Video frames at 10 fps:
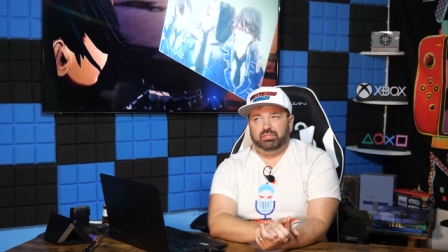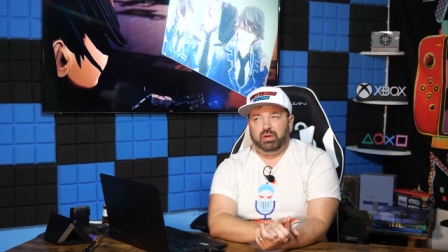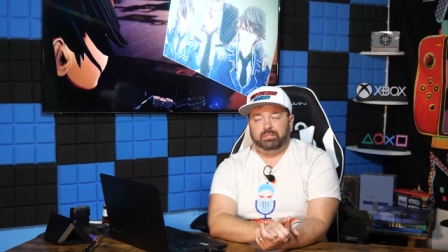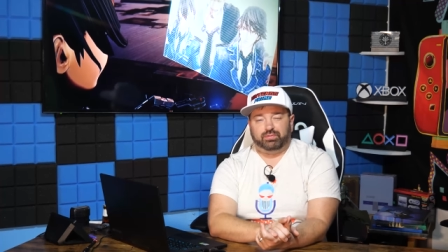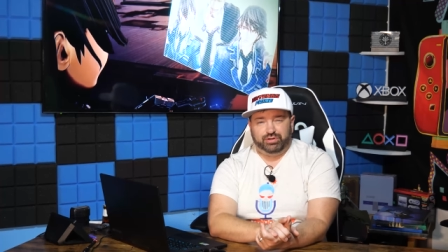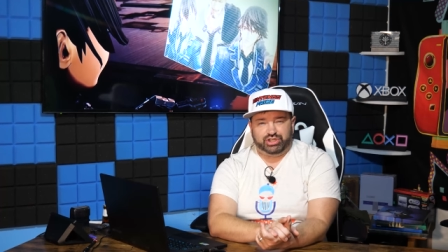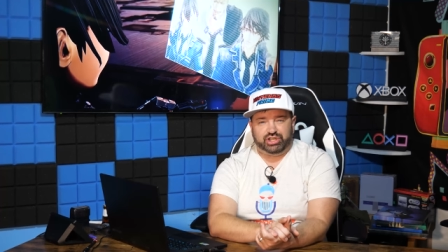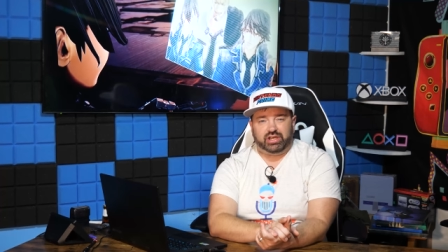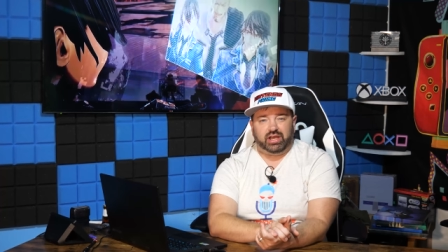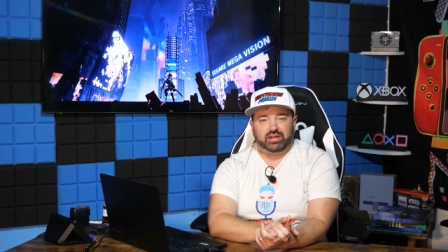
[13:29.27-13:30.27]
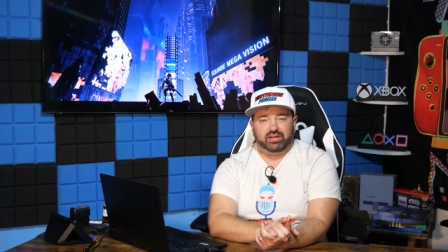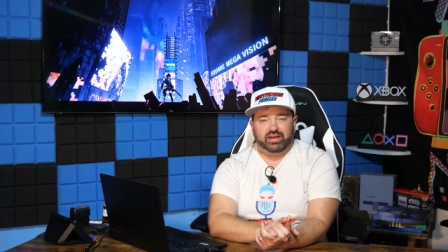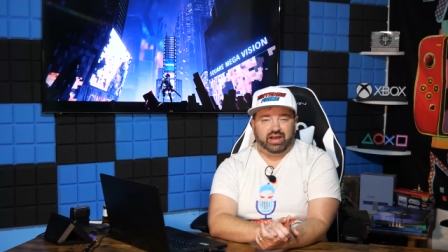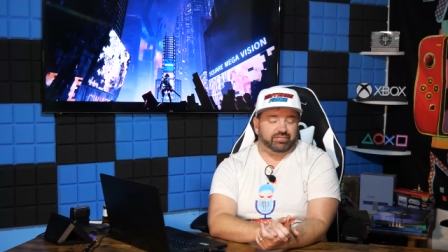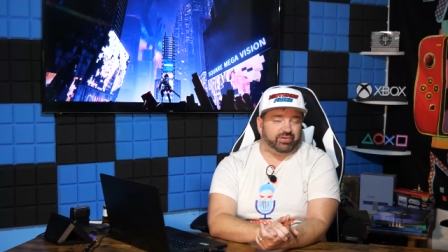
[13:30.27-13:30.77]
appreciate
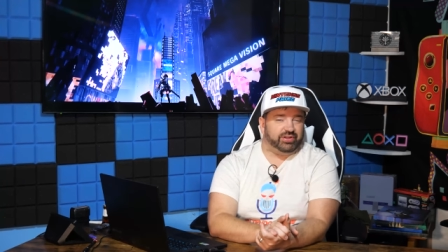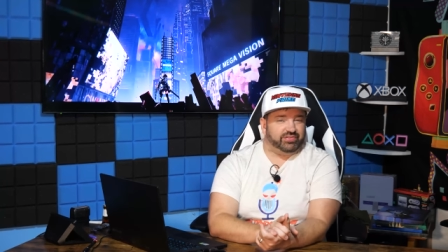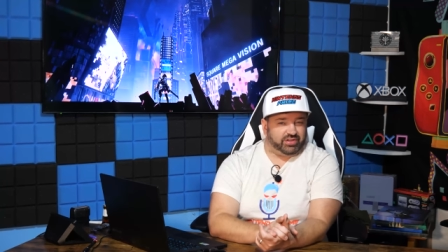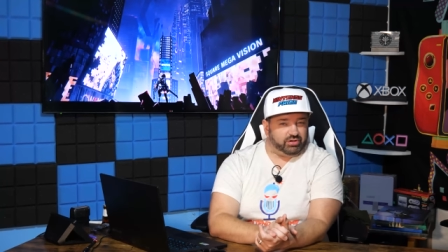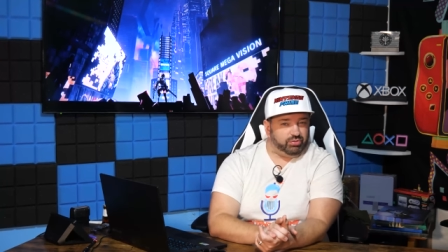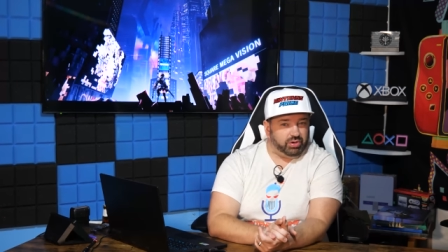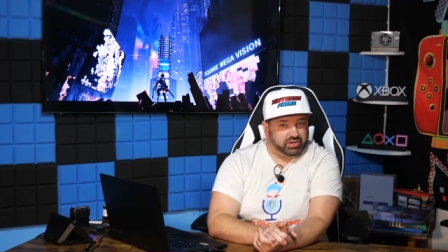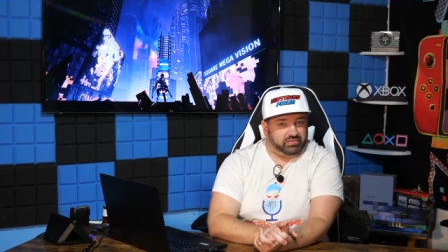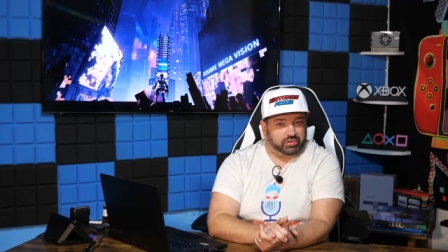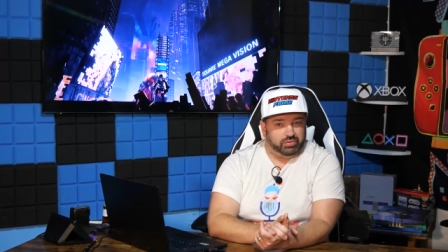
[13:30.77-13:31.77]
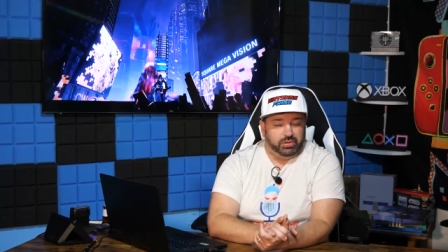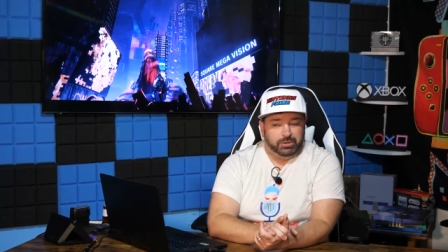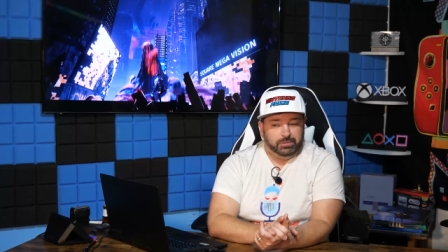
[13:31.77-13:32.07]
every single one of you.